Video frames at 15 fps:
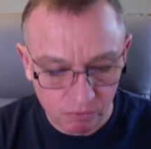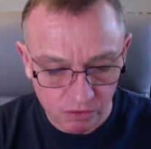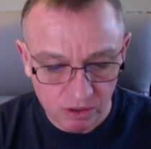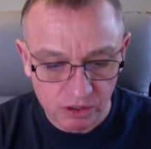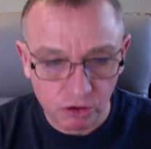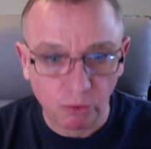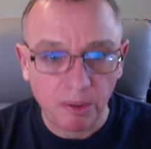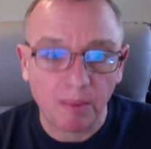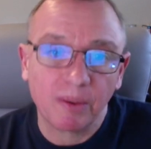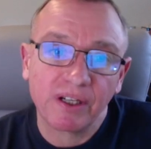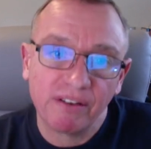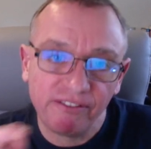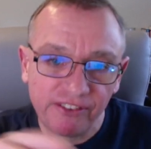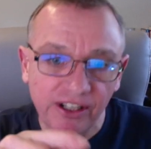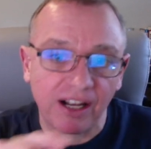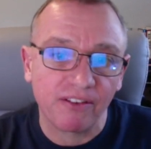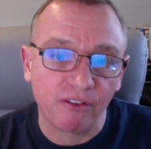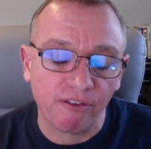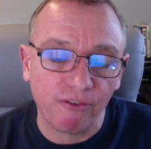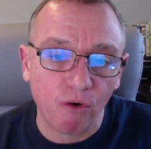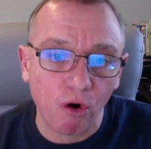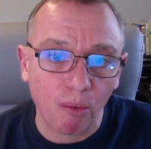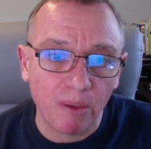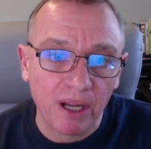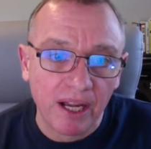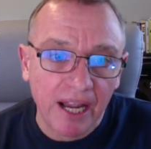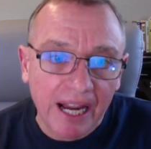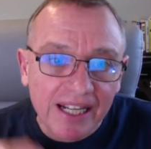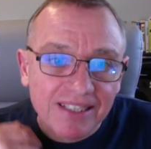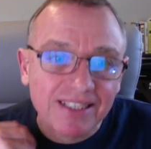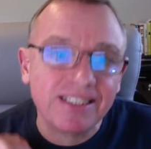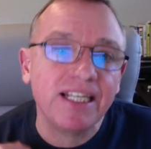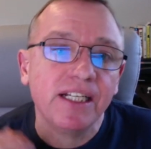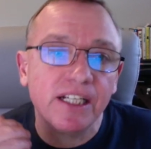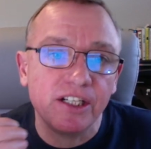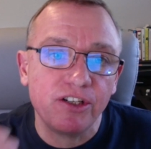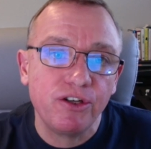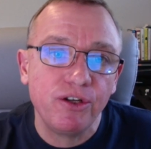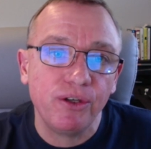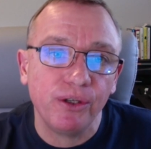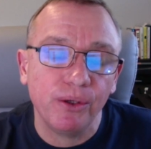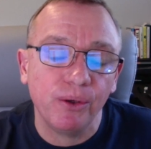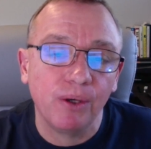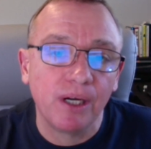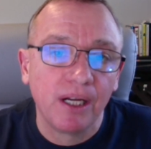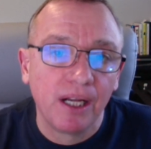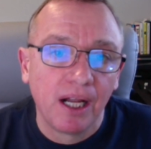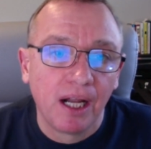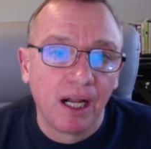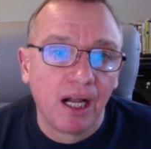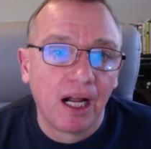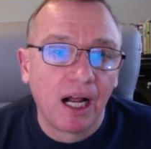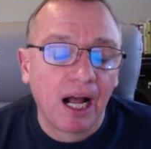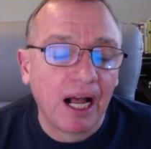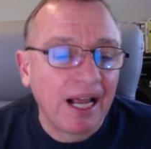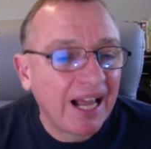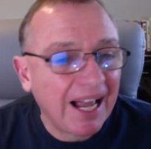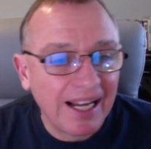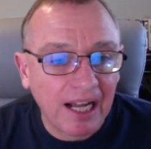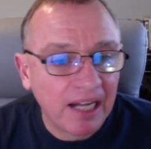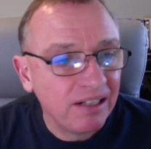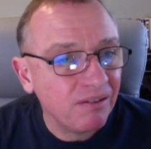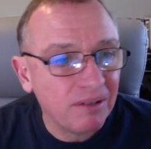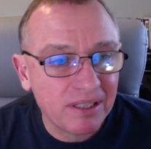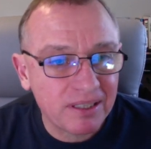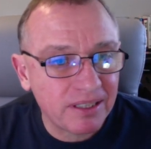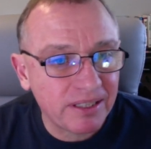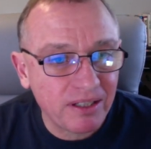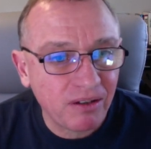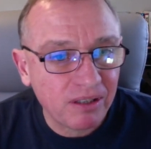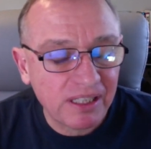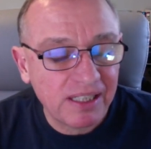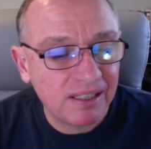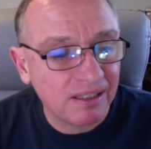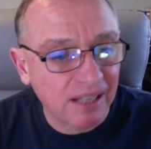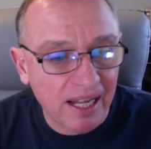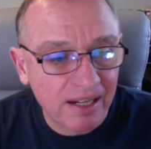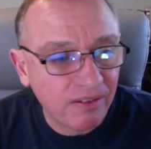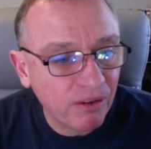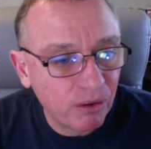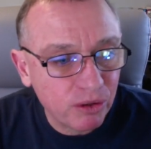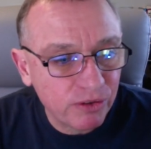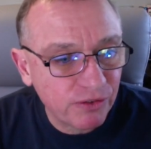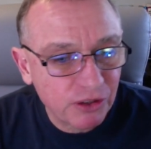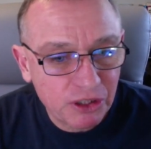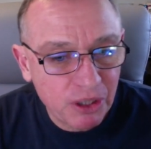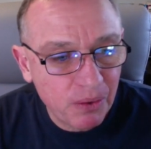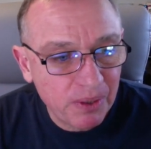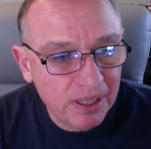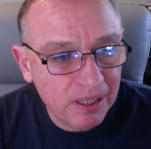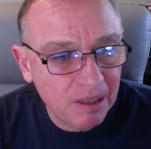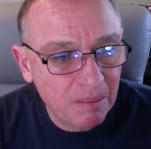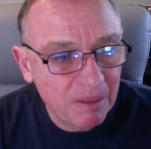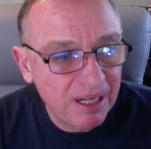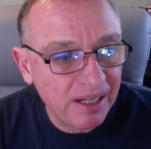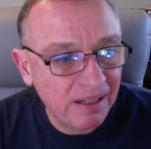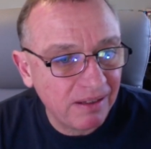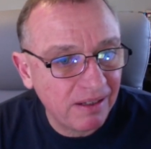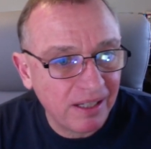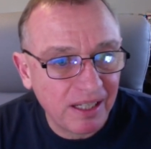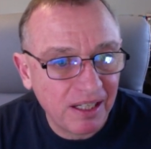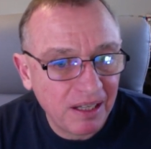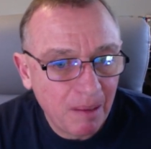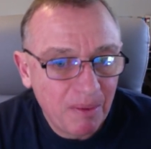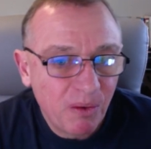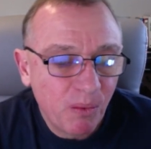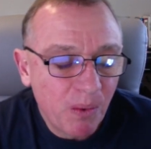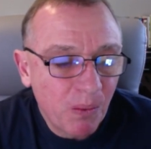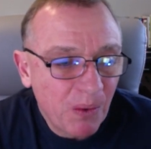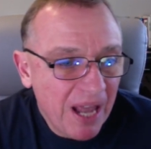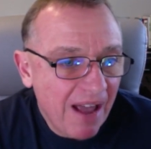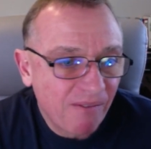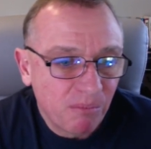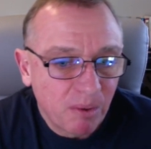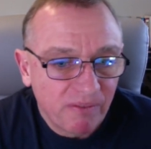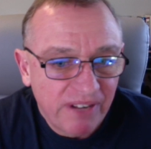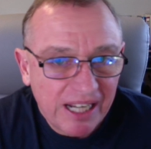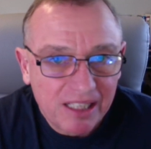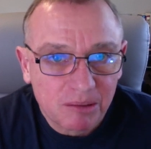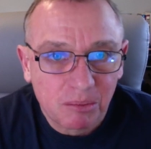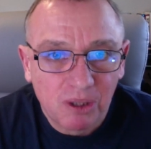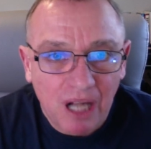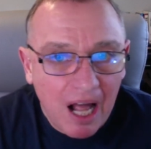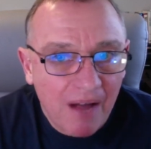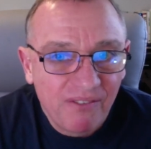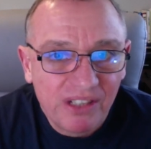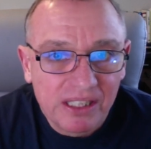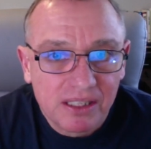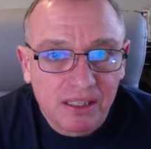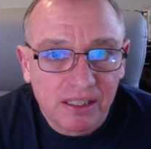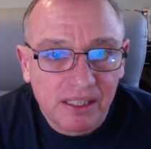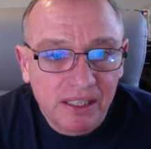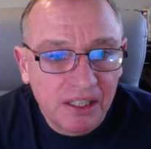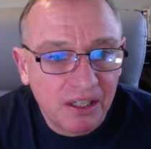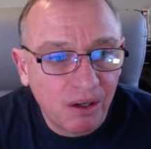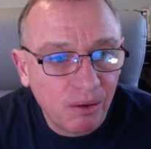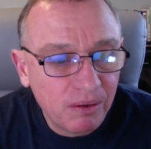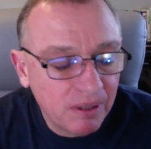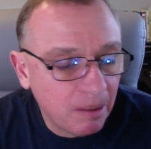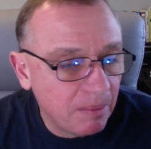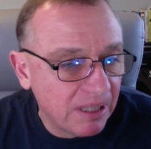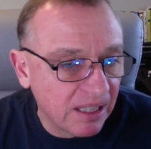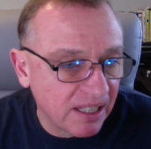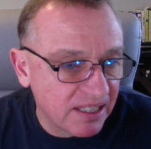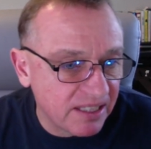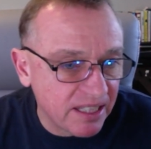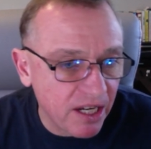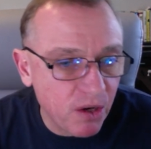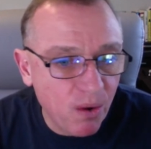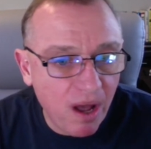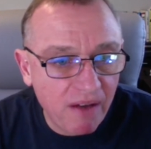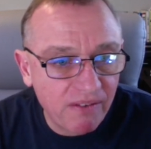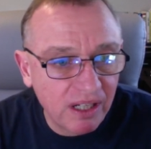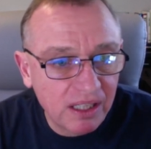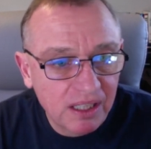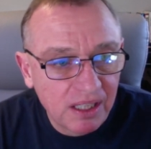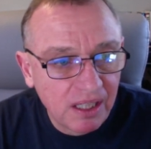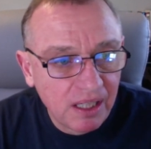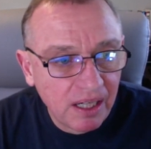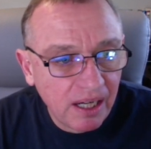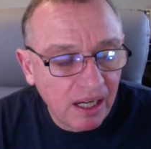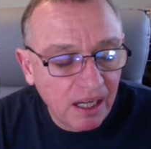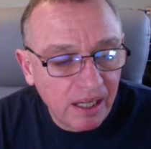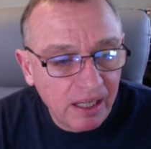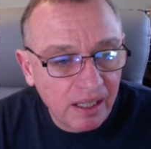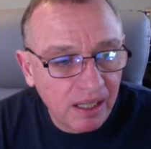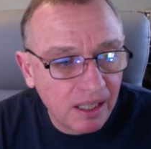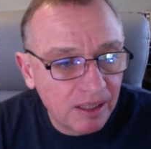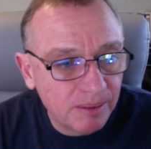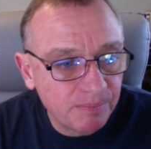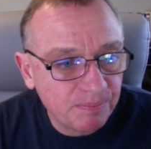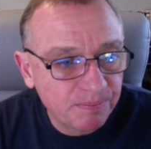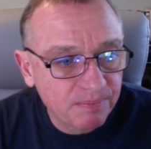so people can fill out the form and send it to you. I don't necessarily like those for towing. We have them available, obviously. Let's say you have I